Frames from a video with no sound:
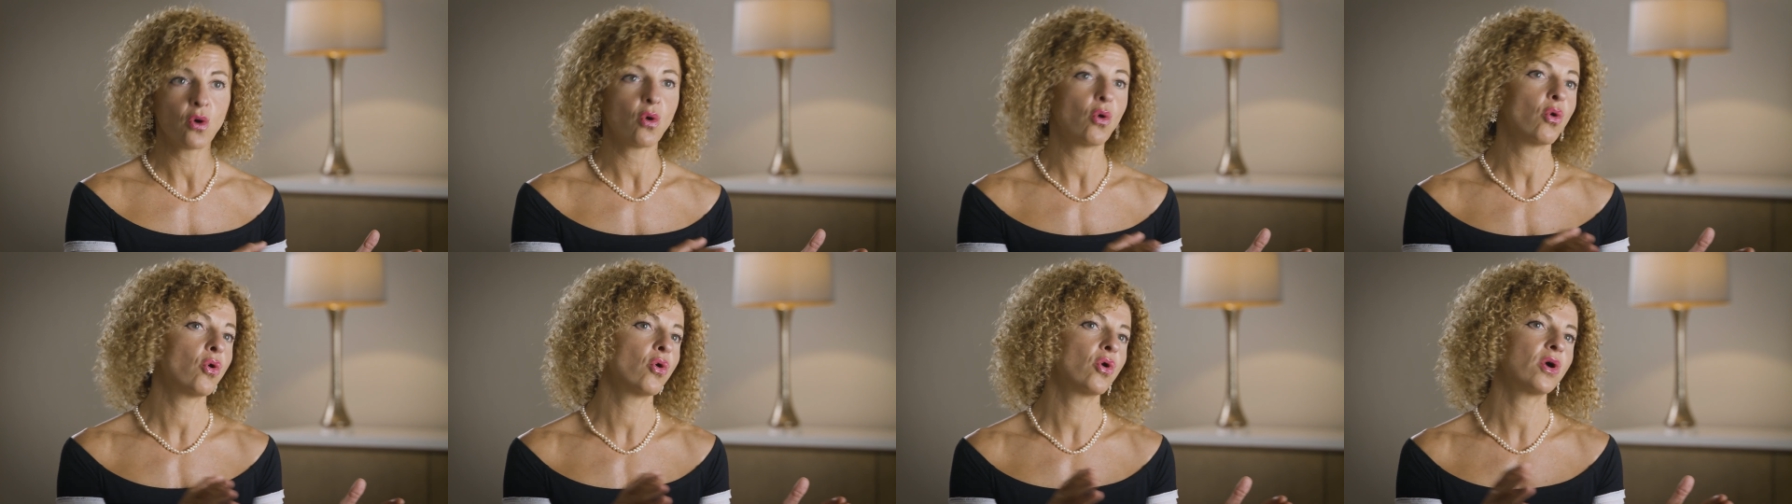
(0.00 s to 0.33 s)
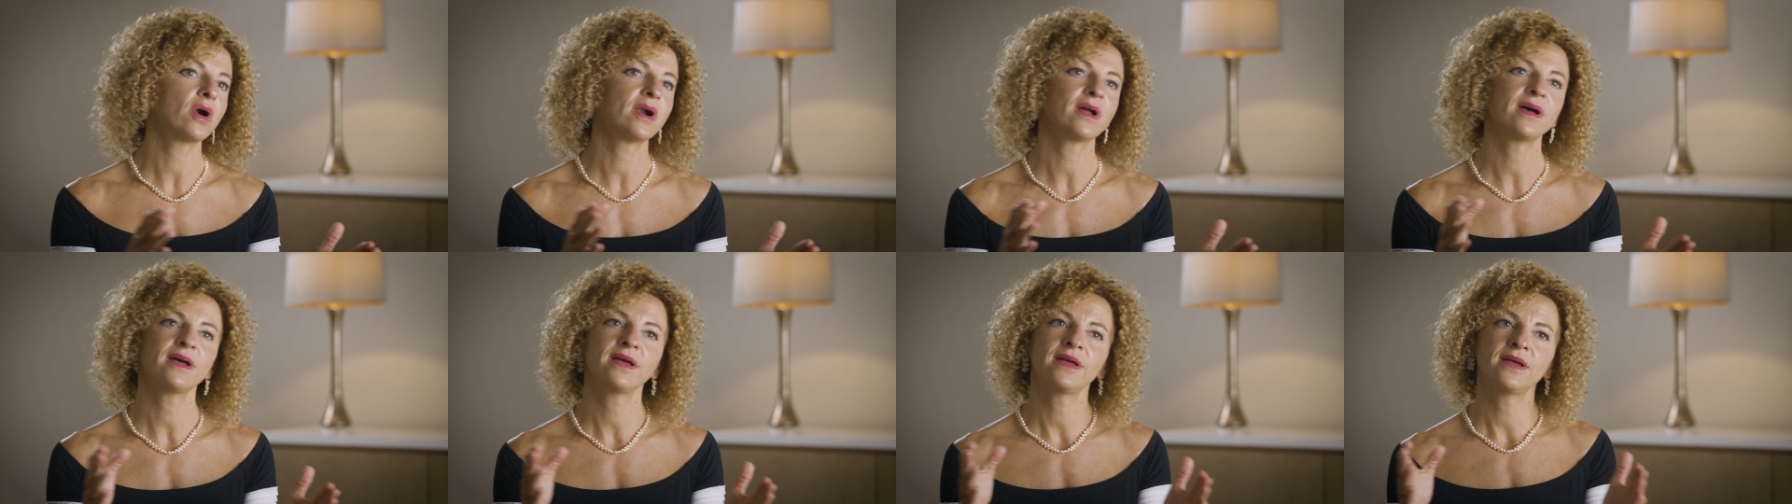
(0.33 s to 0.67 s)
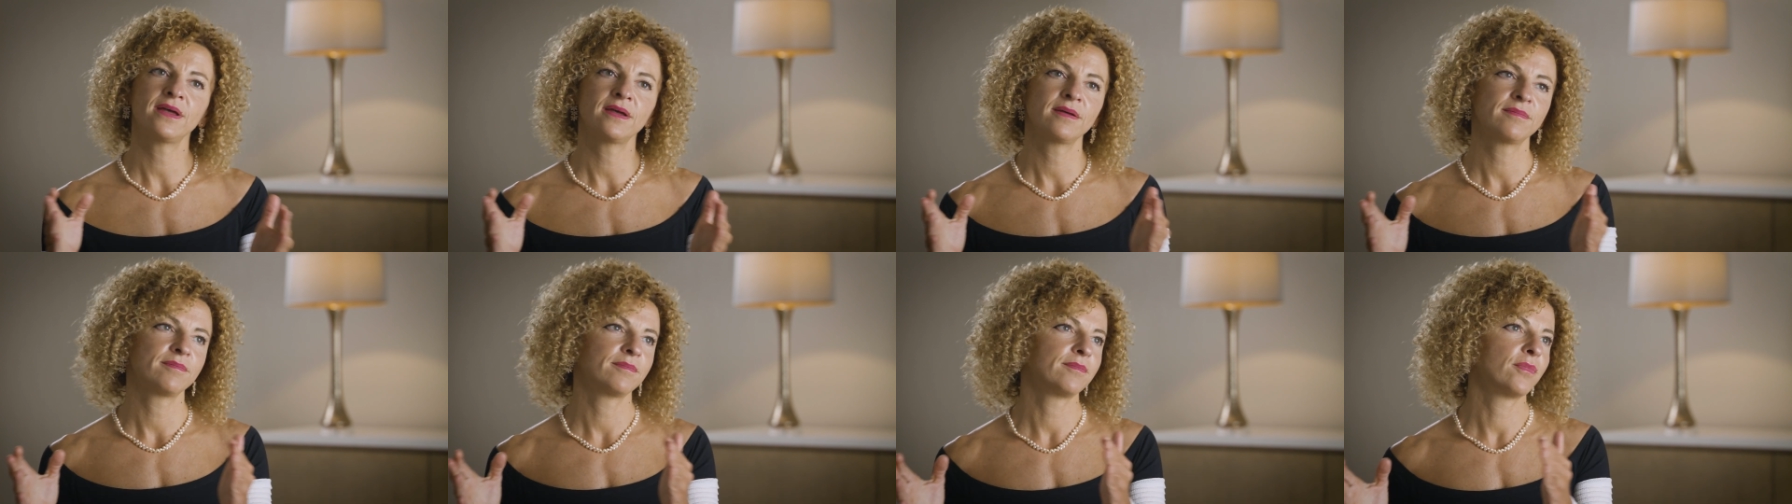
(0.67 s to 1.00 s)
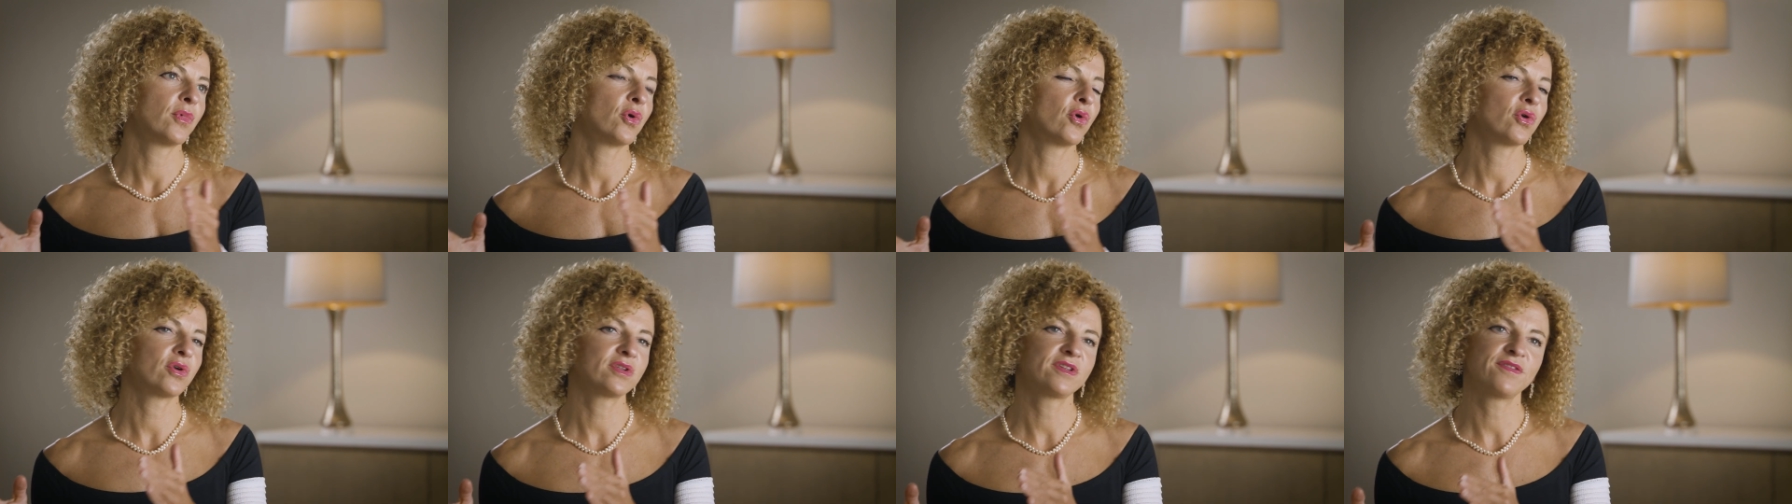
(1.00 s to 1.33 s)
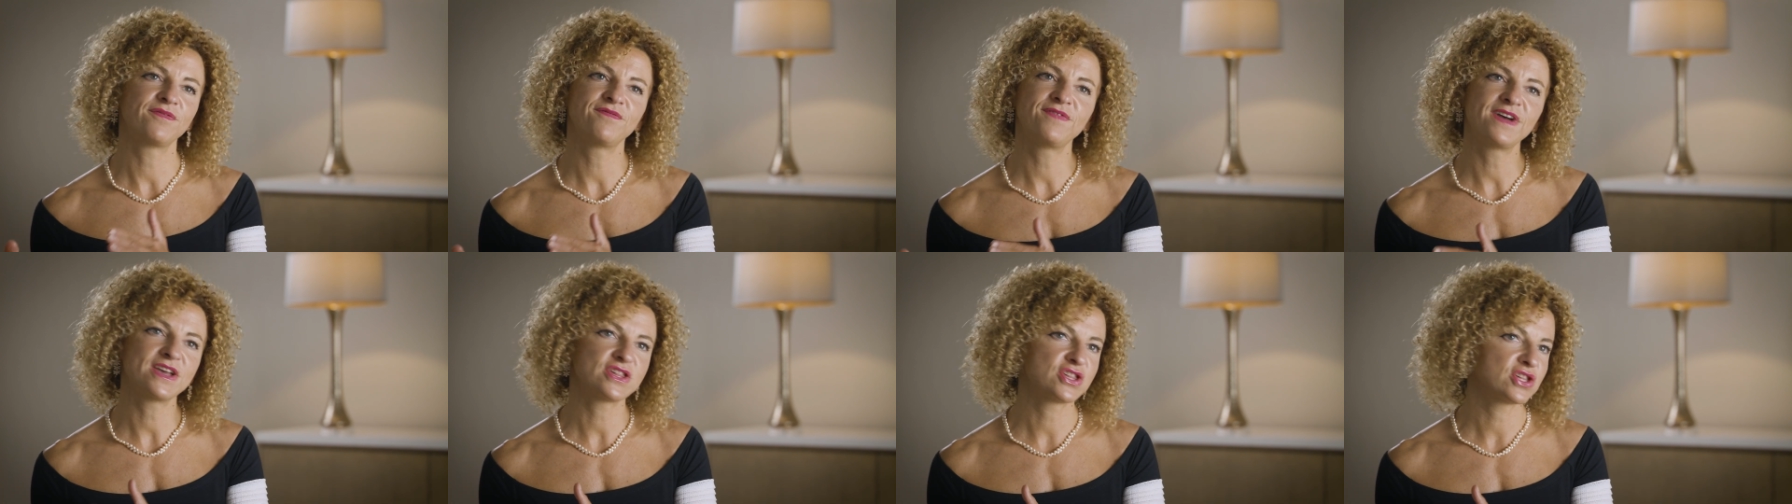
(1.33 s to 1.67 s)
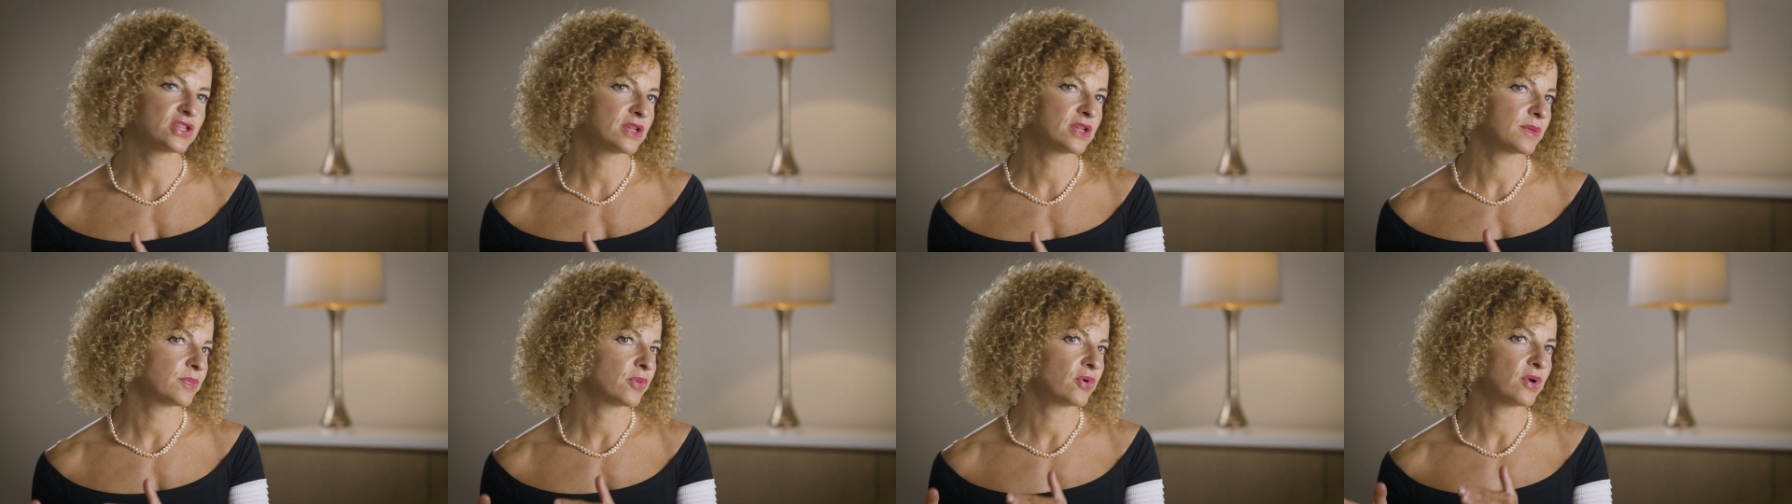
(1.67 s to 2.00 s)
or more the
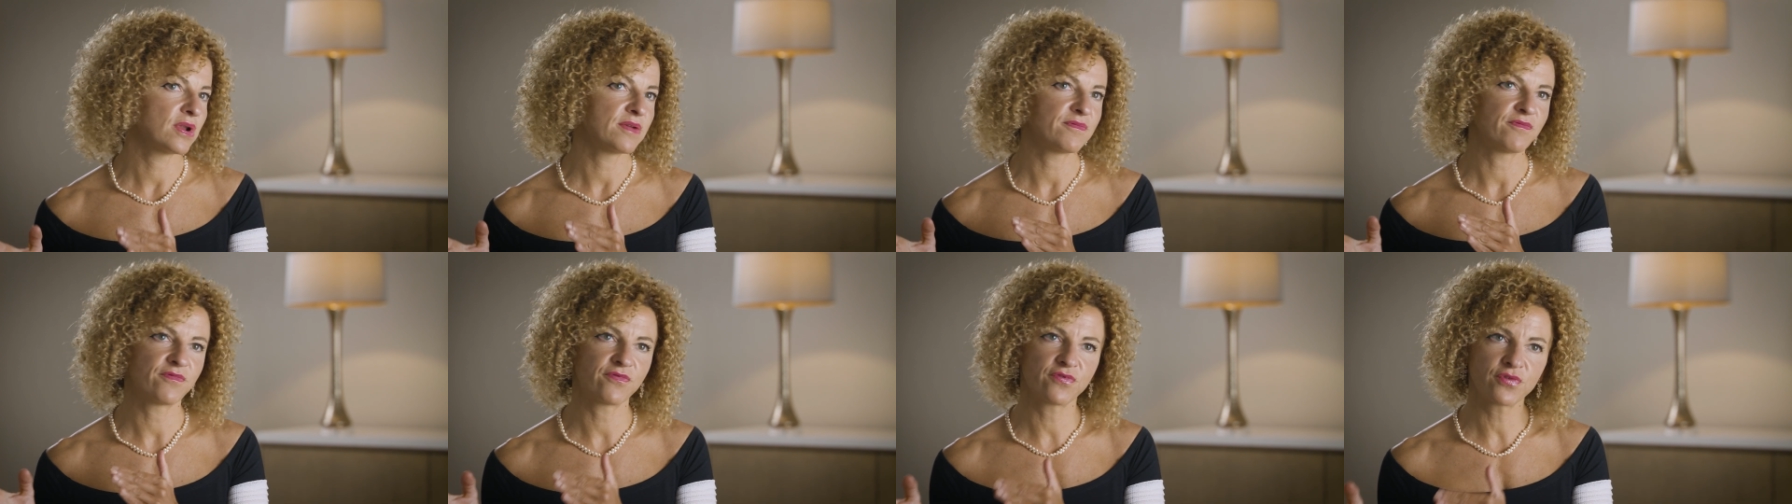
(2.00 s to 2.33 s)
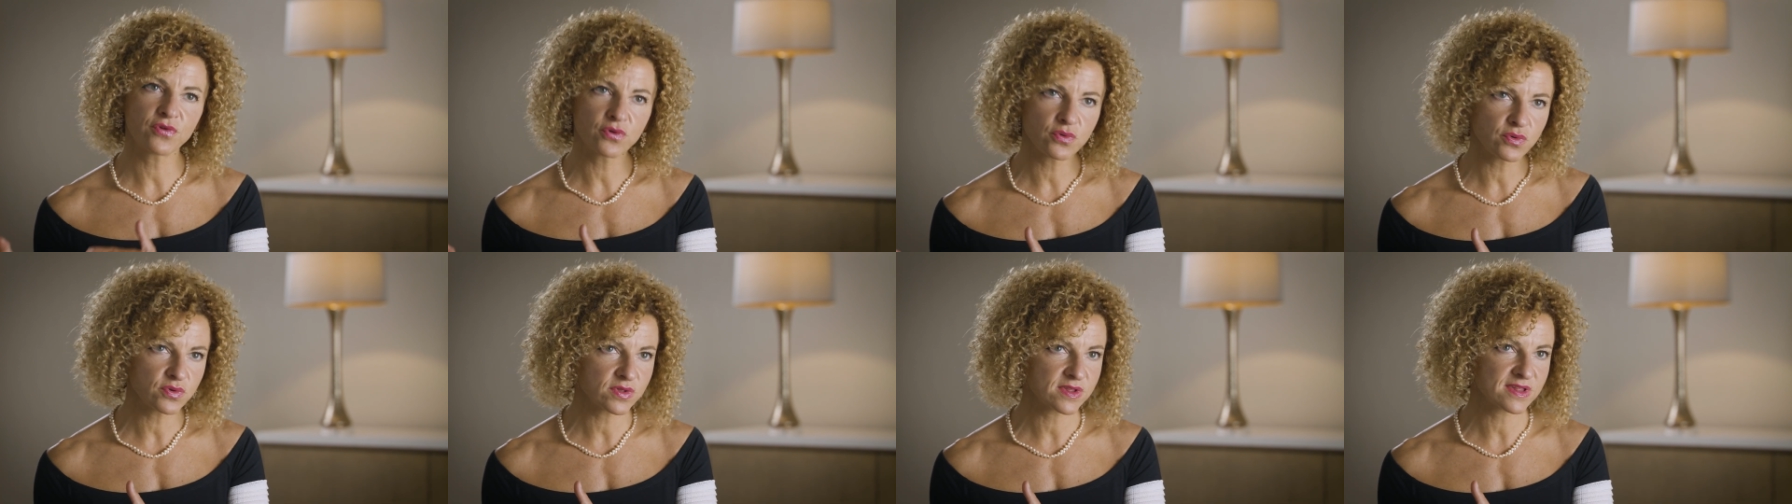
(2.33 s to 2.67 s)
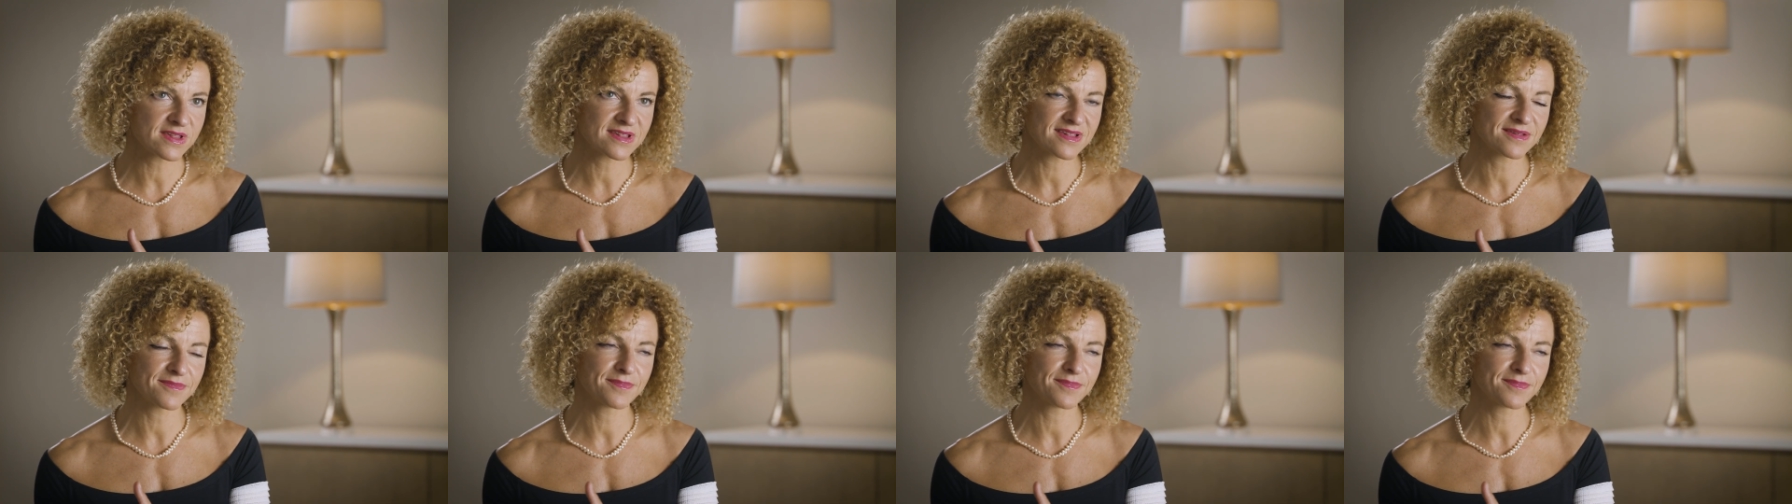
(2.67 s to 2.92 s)
vegetable and fruits,